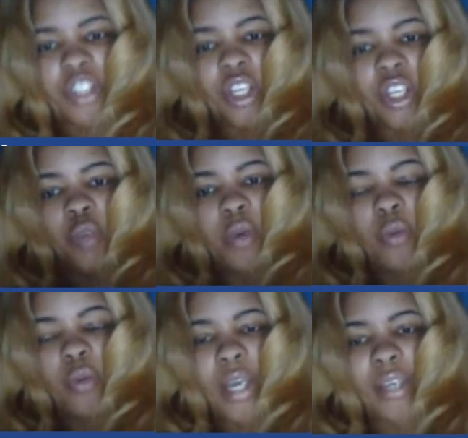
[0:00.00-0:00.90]
There's only
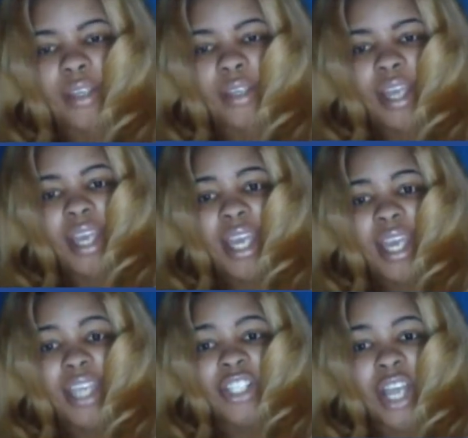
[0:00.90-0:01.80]
one way.
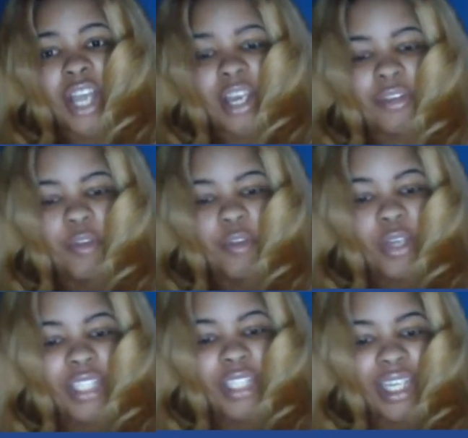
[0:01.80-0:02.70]
In John
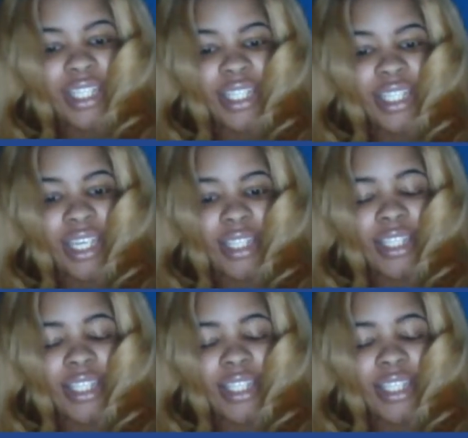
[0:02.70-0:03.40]
14 and 6,